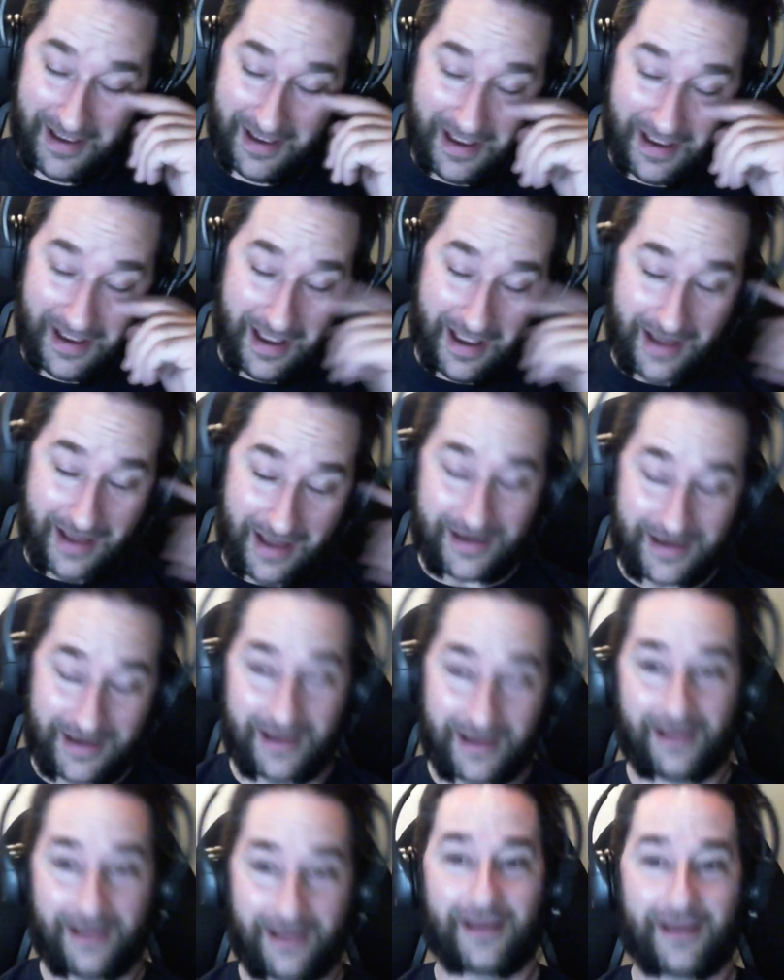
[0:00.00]

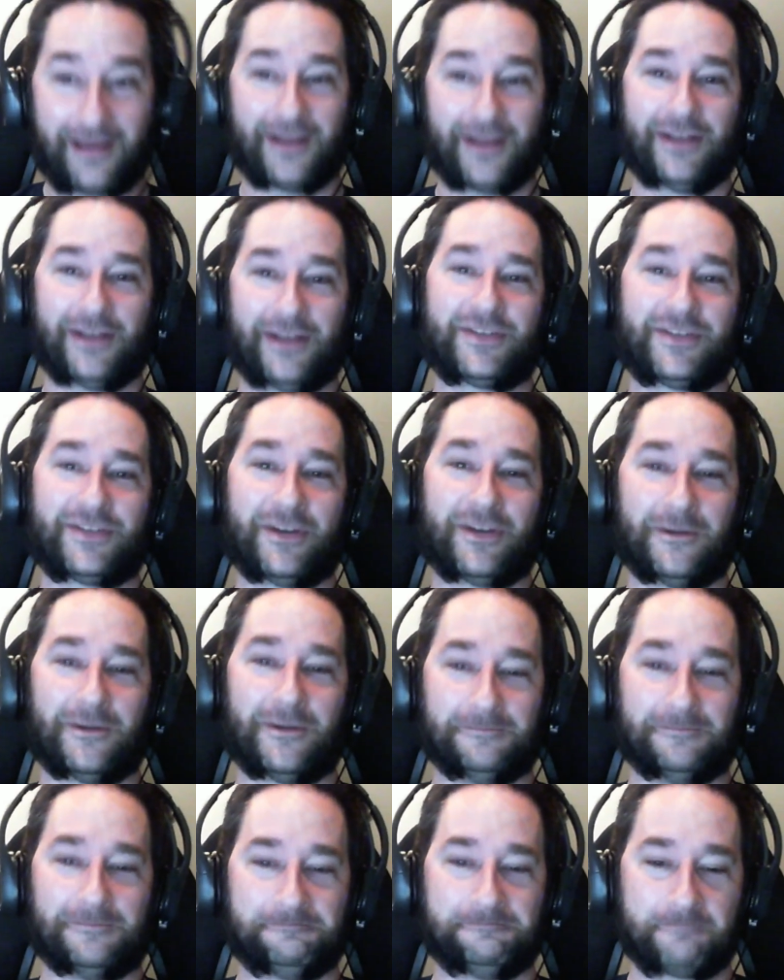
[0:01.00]
Yeah. So
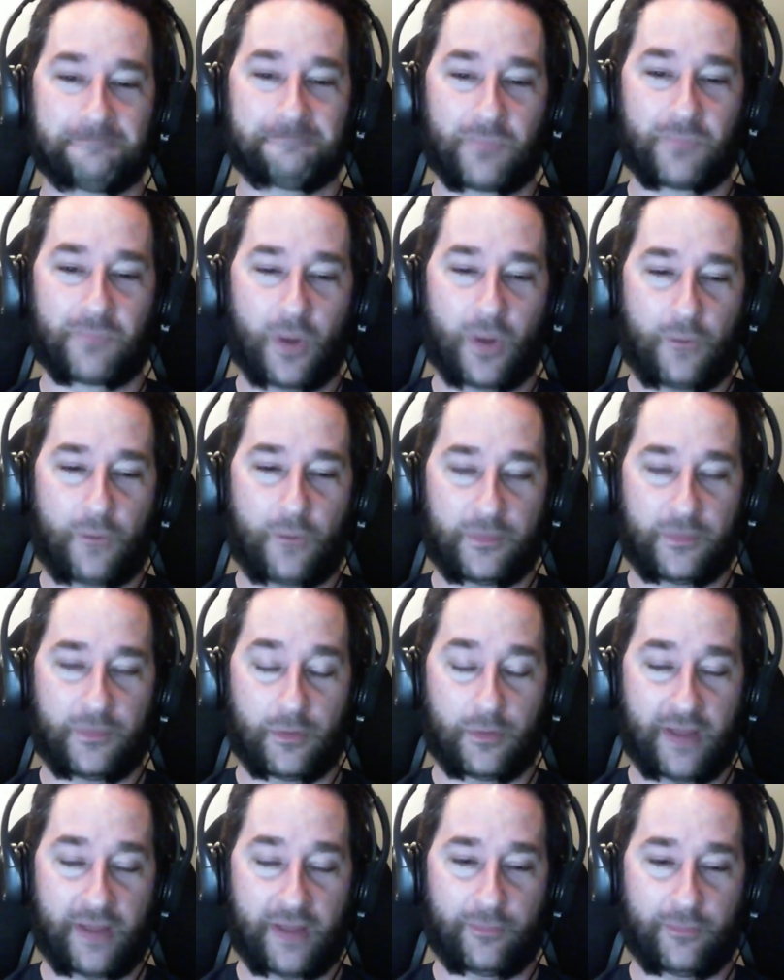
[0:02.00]
hopefully we won't
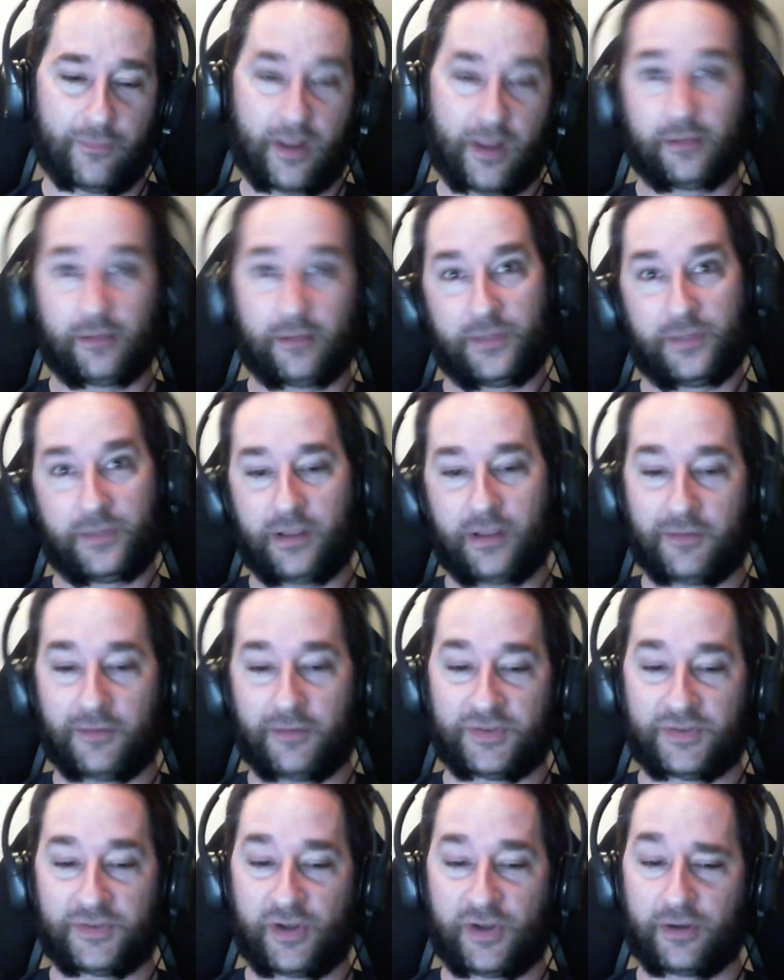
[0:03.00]
have it. Well, I mean, it's
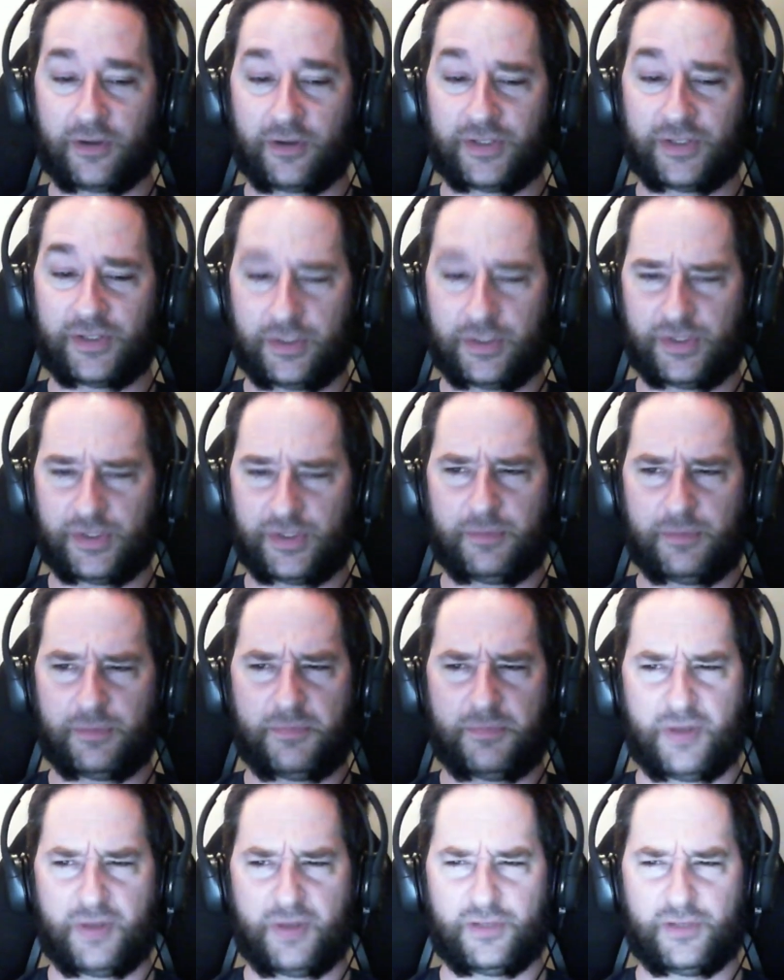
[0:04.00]
Darlington's a
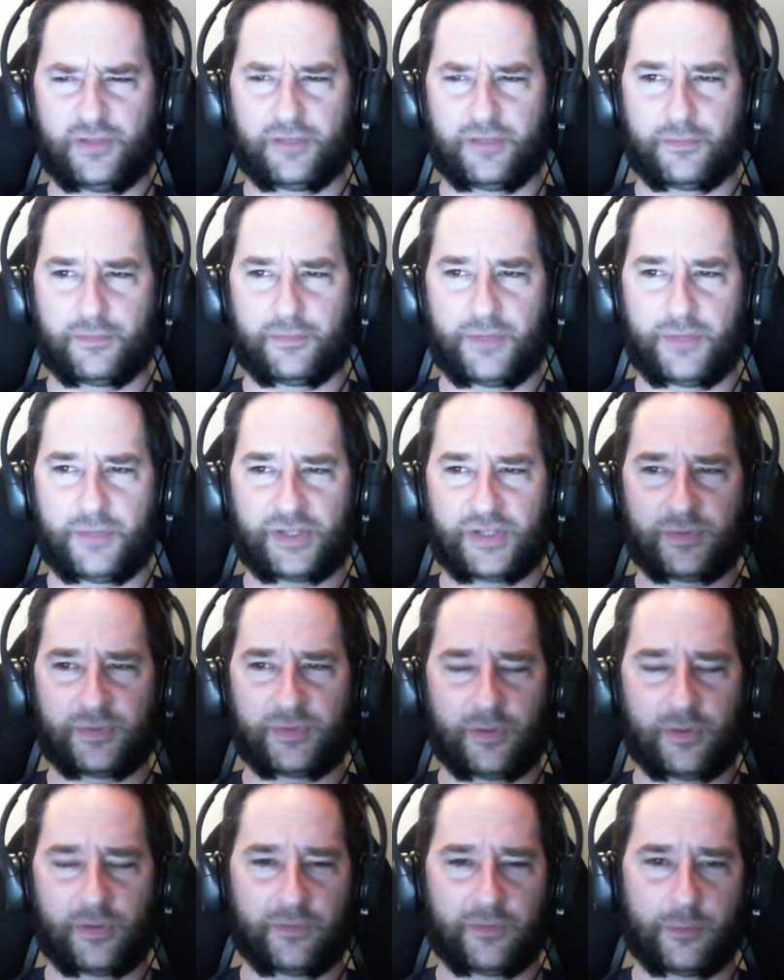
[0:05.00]
bit of a different beast, but
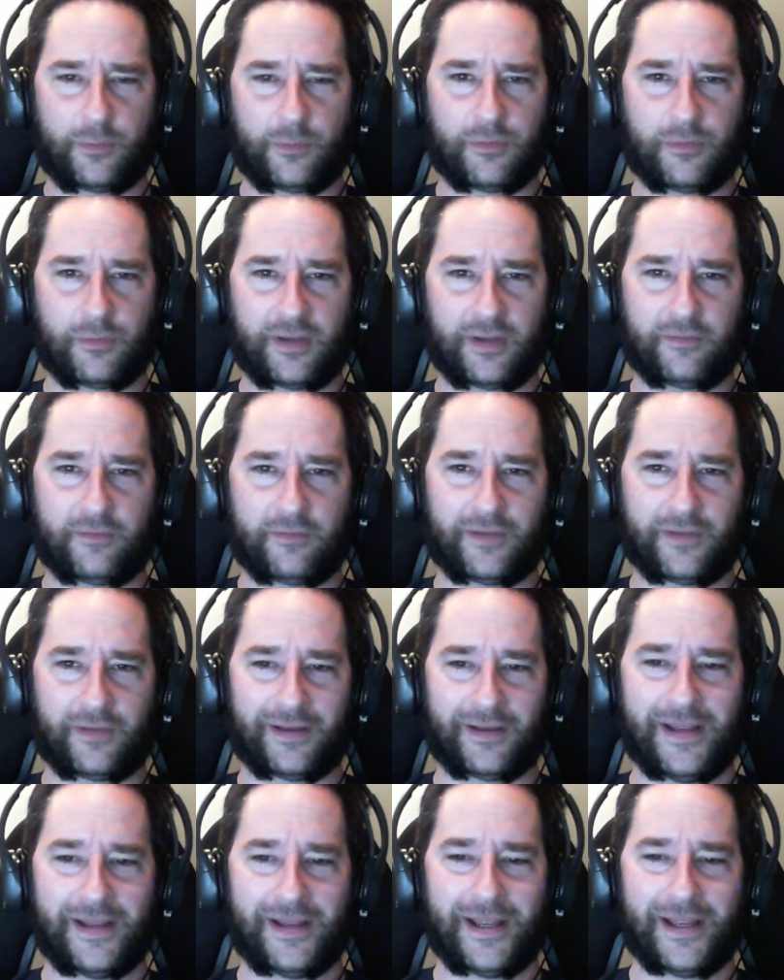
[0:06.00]
hopefully we won't have
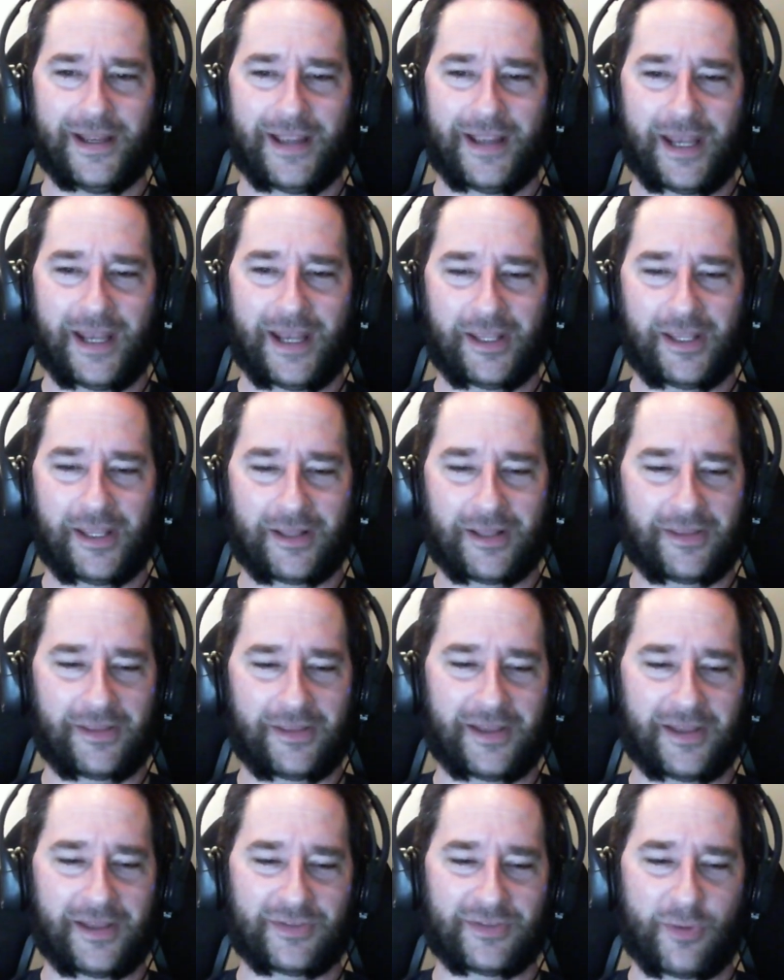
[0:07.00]
anything like
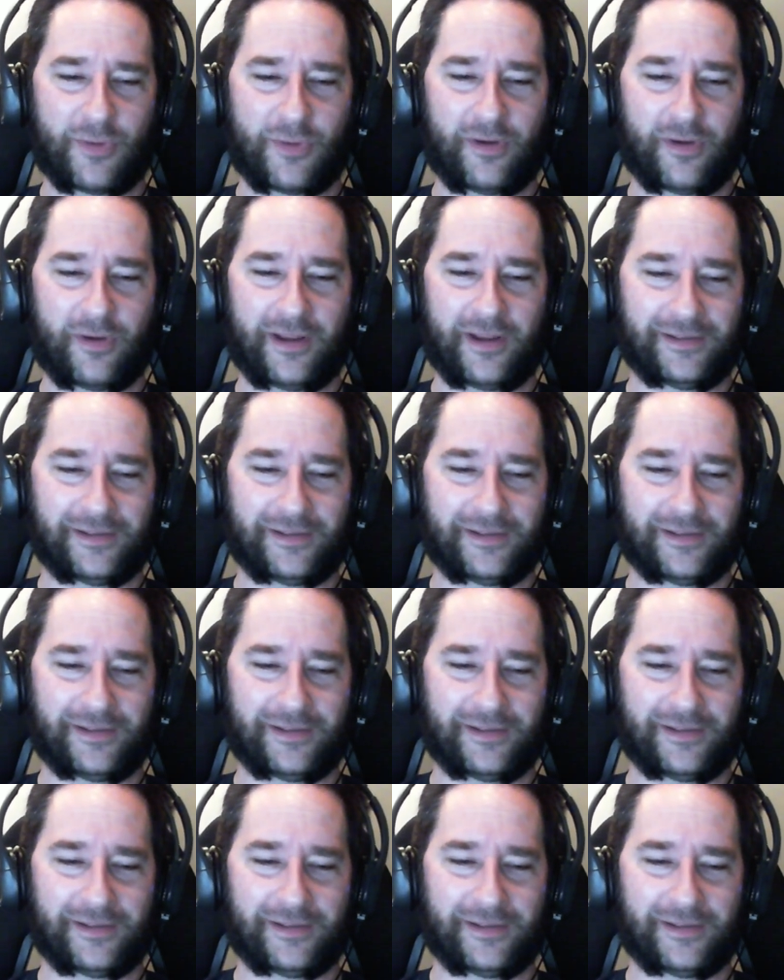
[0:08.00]
that tomorrow night.